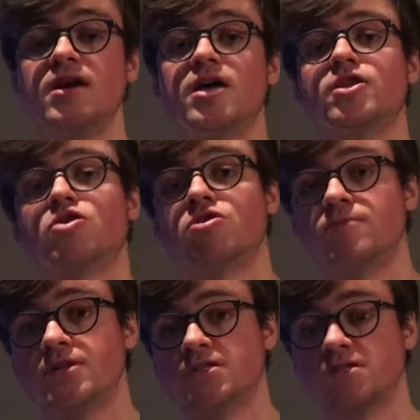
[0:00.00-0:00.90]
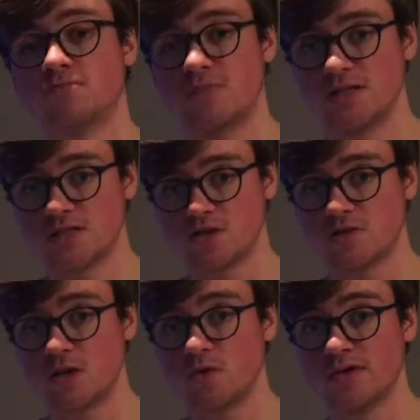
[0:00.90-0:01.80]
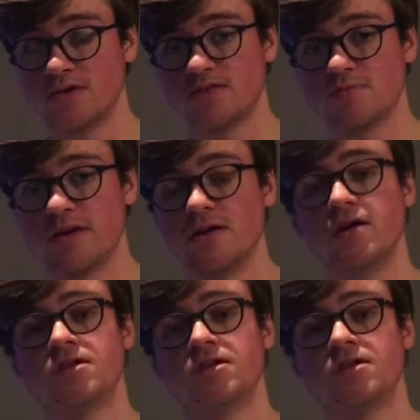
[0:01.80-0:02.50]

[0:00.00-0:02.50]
and the car might start going into a spin.